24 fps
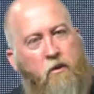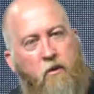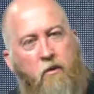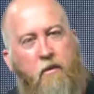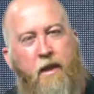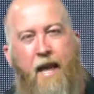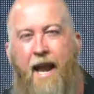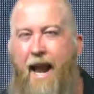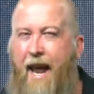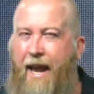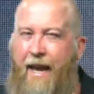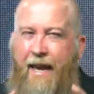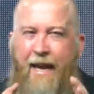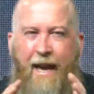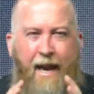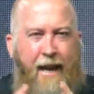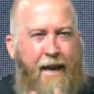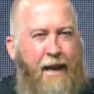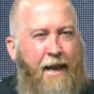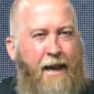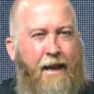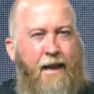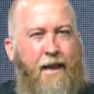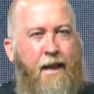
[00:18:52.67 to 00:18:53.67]
and do that. I
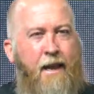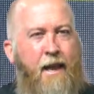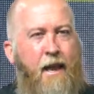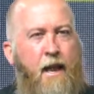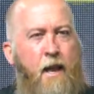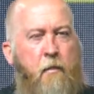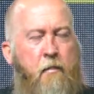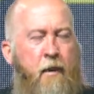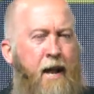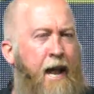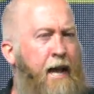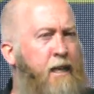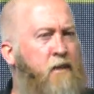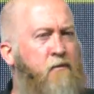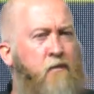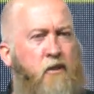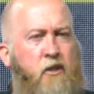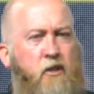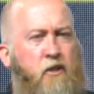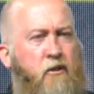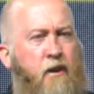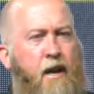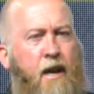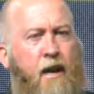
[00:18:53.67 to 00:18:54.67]
get it. But ask
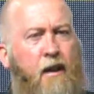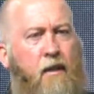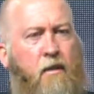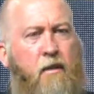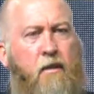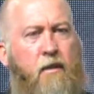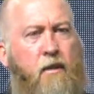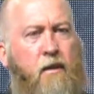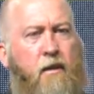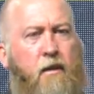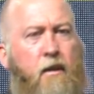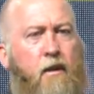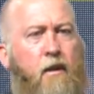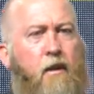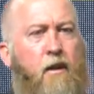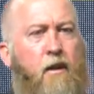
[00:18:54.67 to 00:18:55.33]
for strength.